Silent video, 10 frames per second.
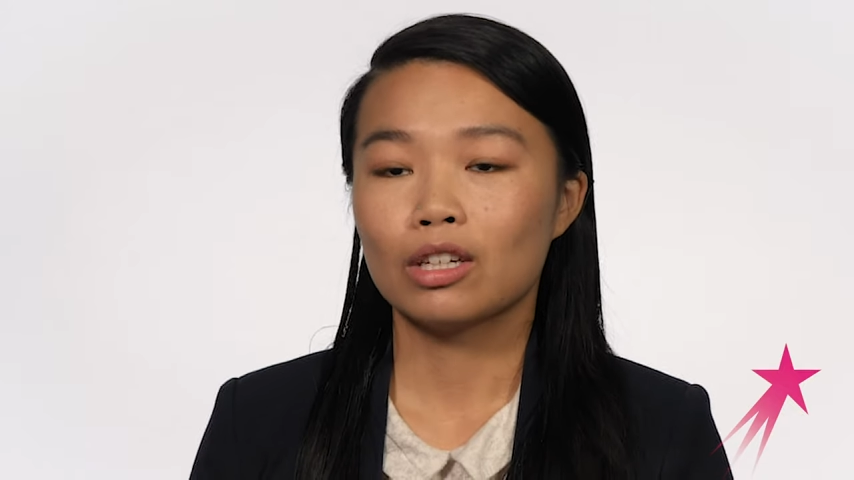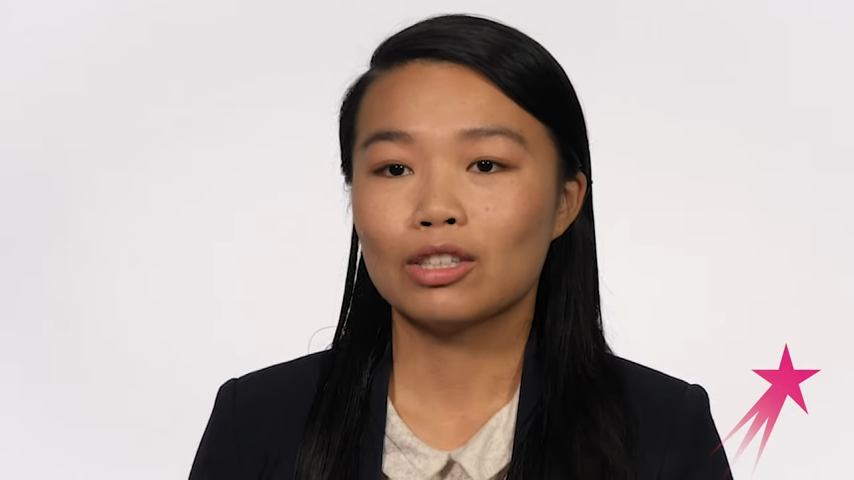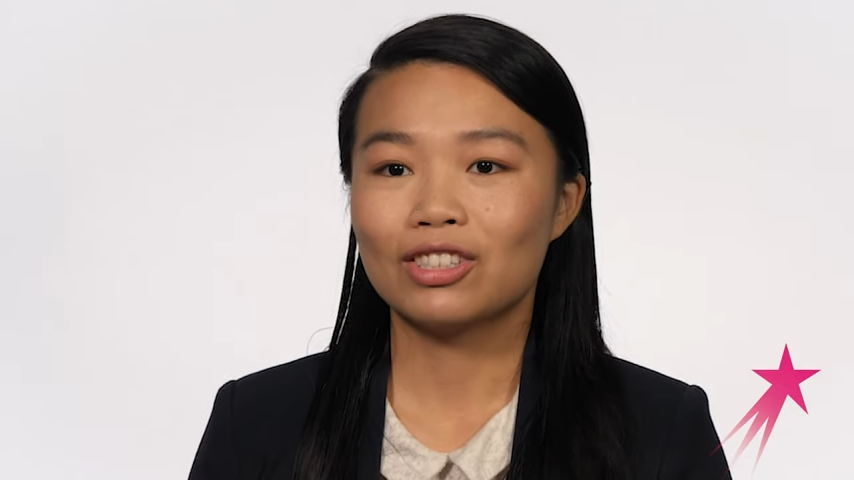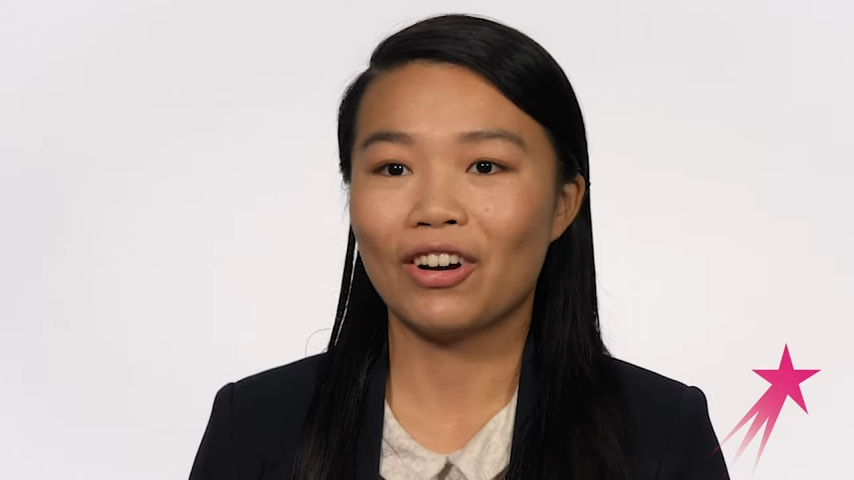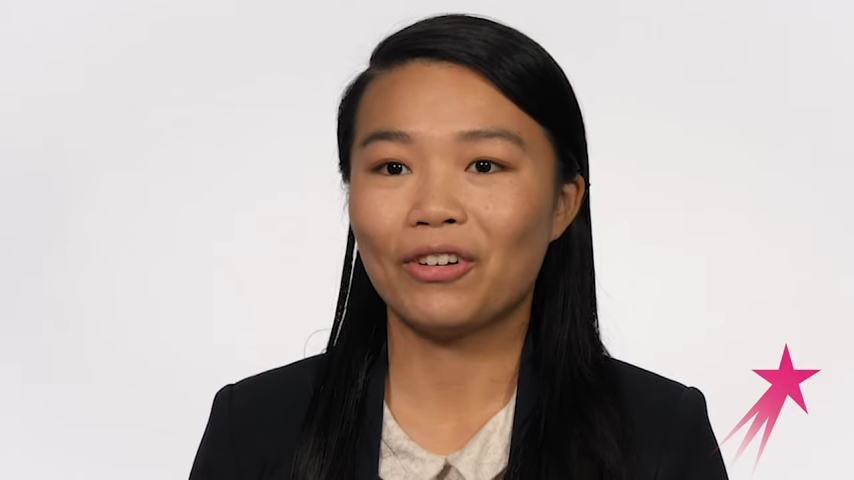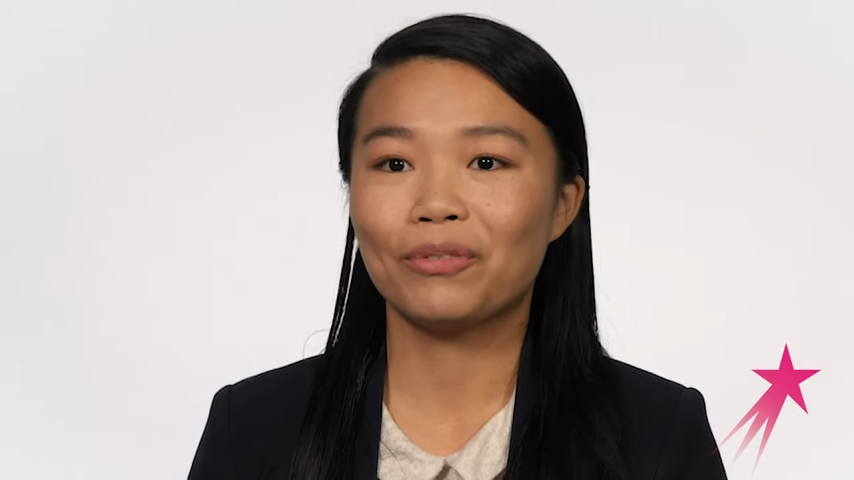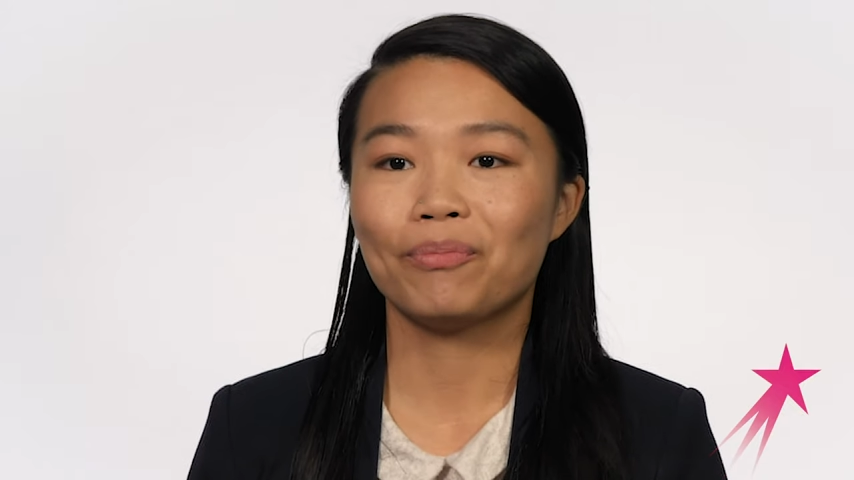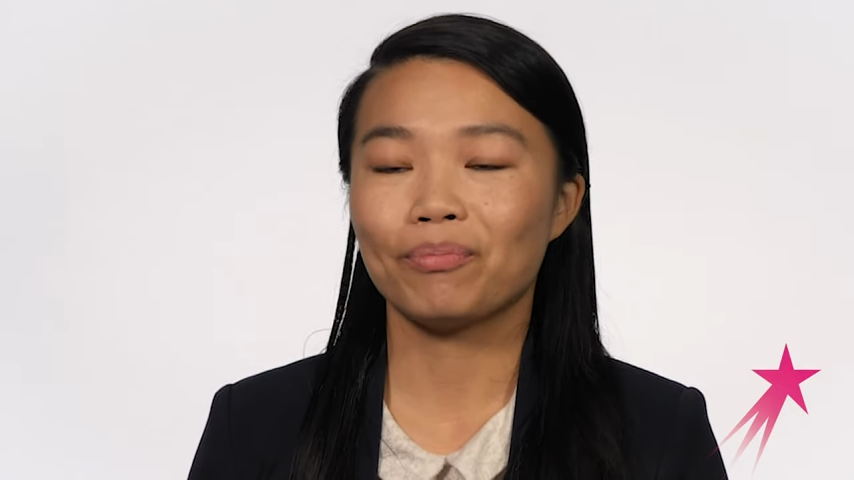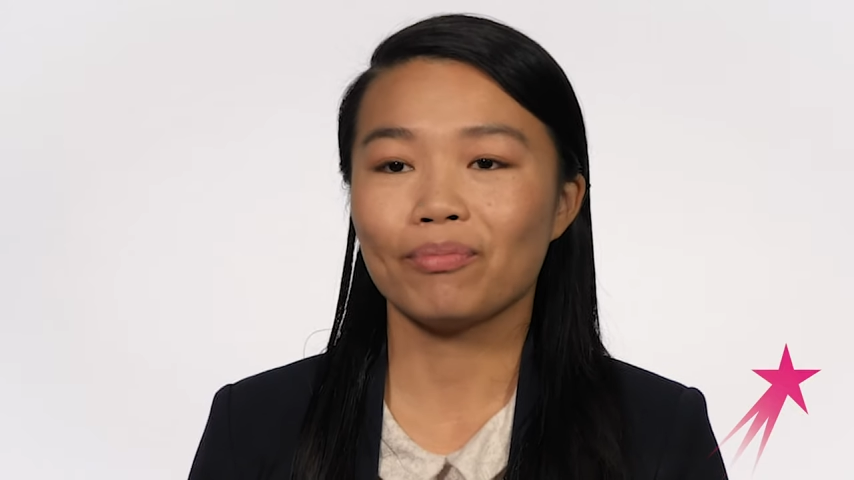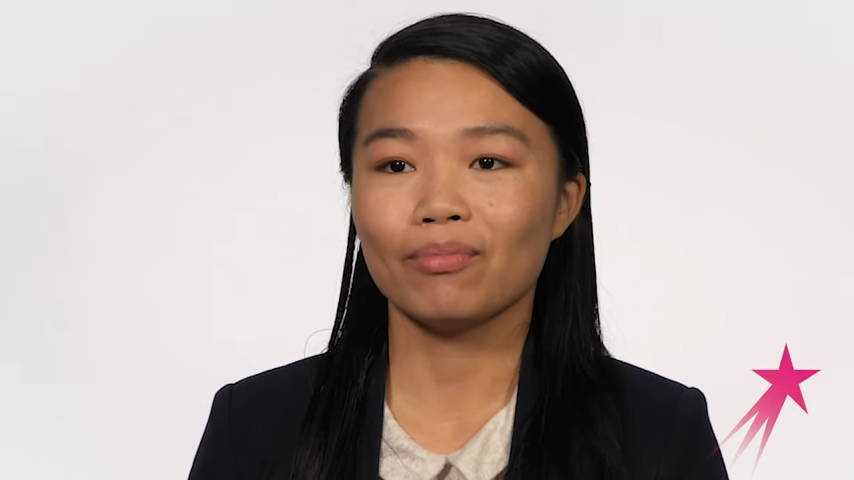So
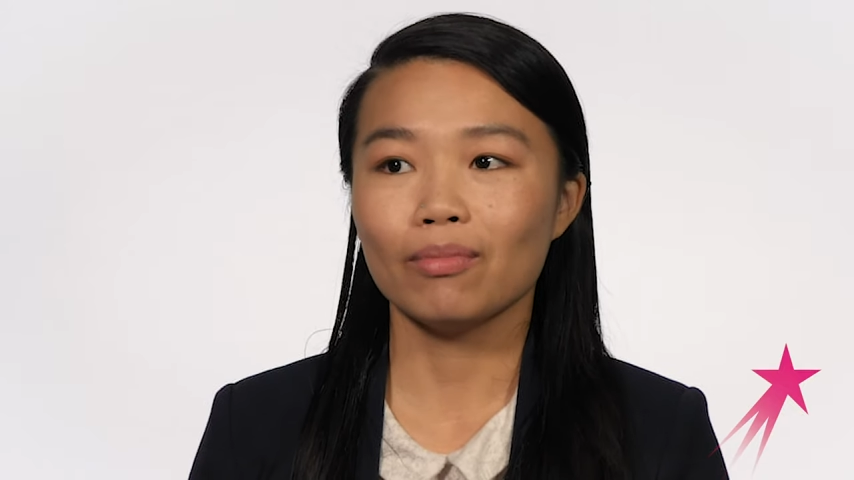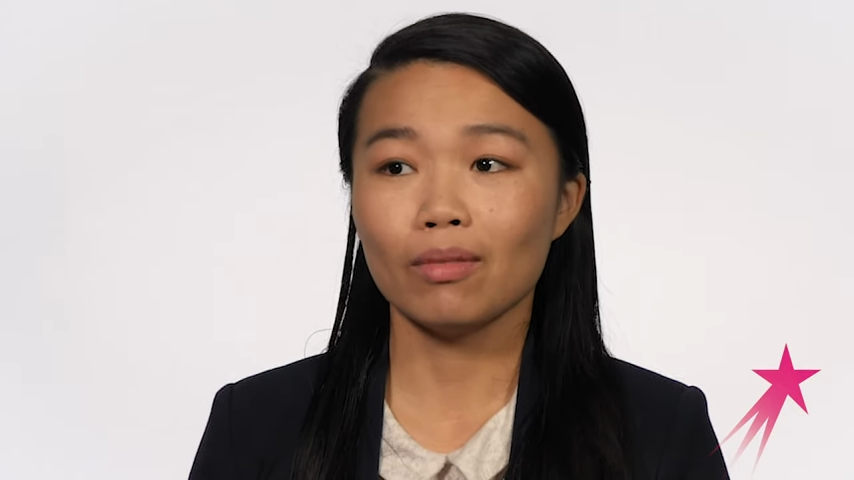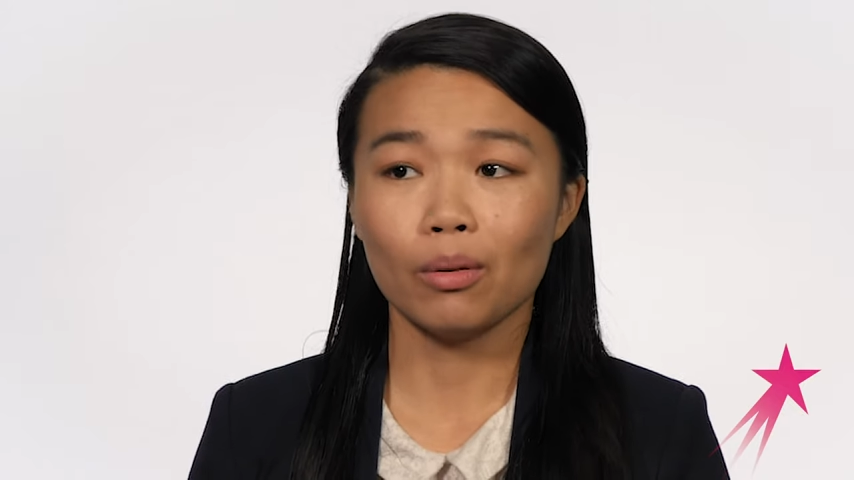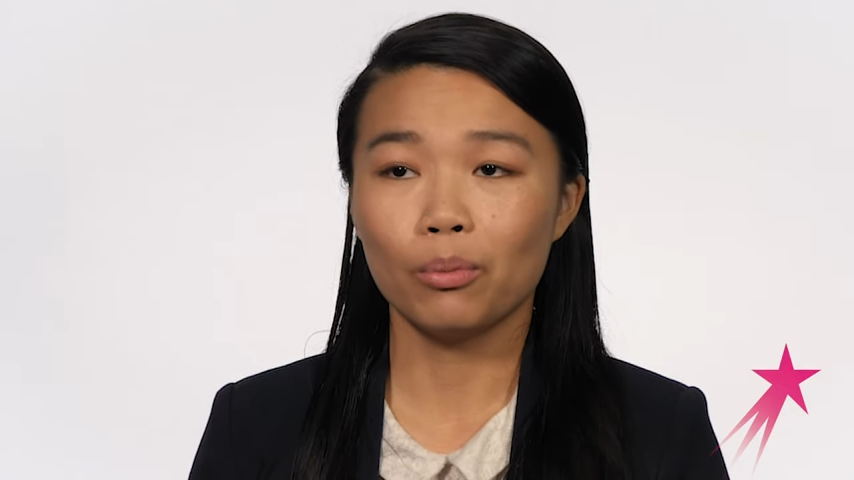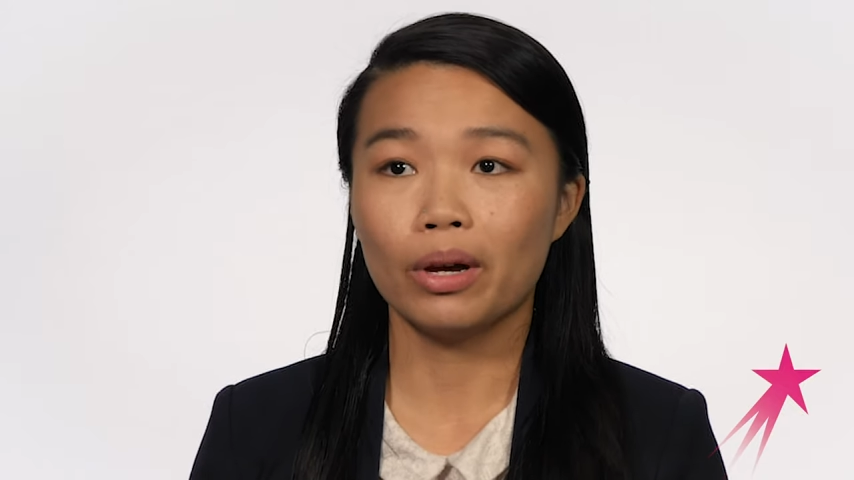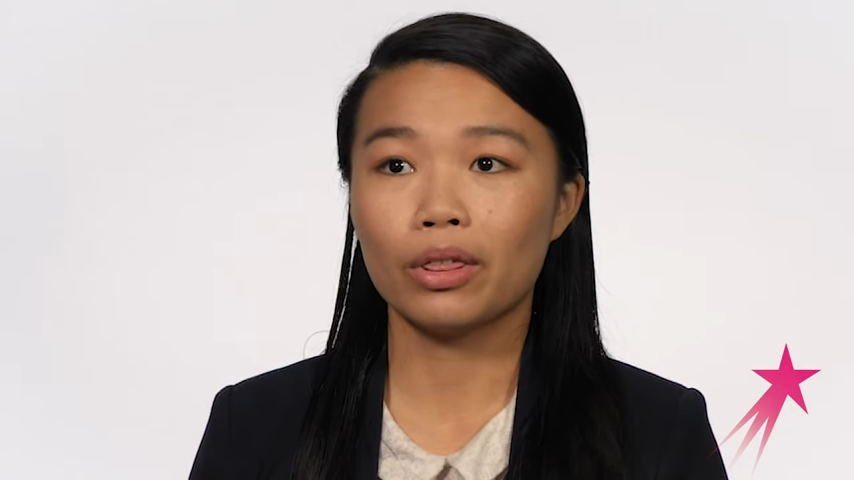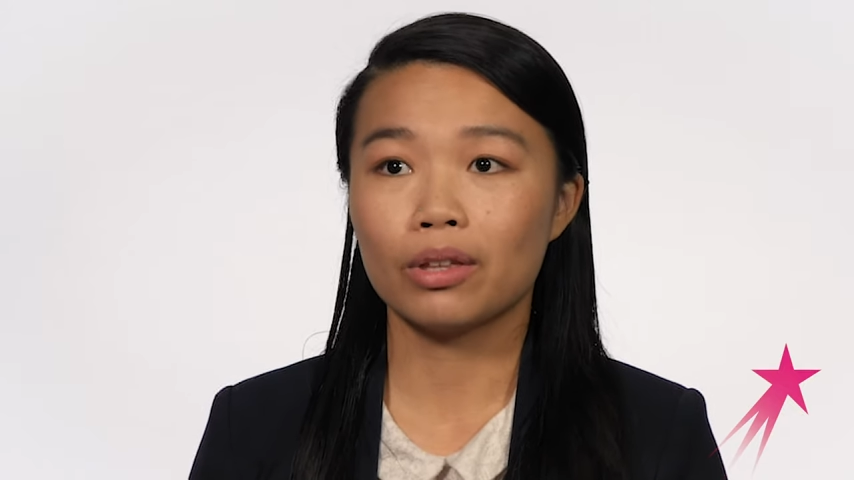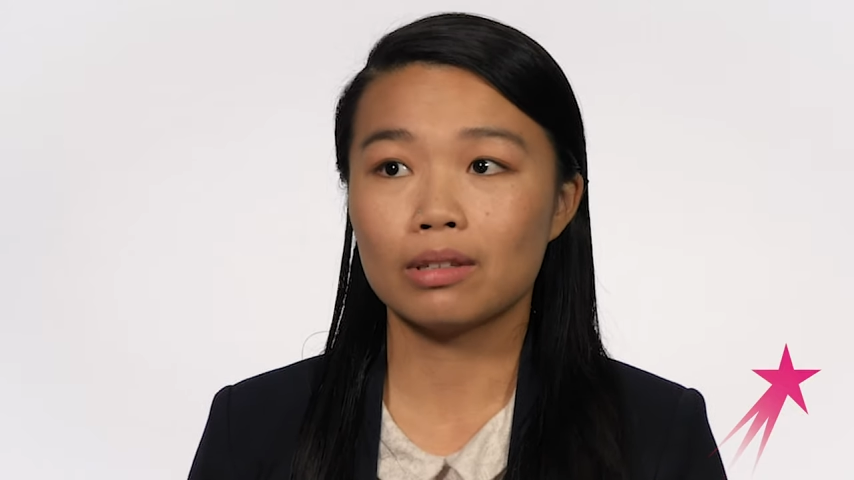with